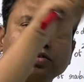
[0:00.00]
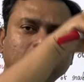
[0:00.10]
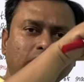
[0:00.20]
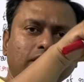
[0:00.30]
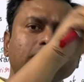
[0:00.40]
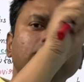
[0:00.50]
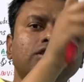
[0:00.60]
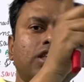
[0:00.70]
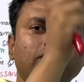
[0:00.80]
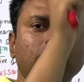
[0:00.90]
7,
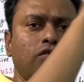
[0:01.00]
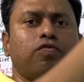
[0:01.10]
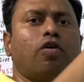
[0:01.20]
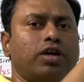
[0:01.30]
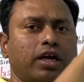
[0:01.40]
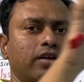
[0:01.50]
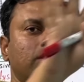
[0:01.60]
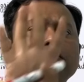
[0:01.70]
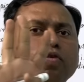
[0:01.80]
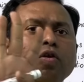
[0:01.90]
7 to 14.
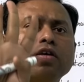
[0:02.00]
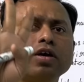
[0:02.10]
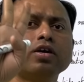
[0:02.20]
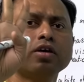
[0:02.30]
4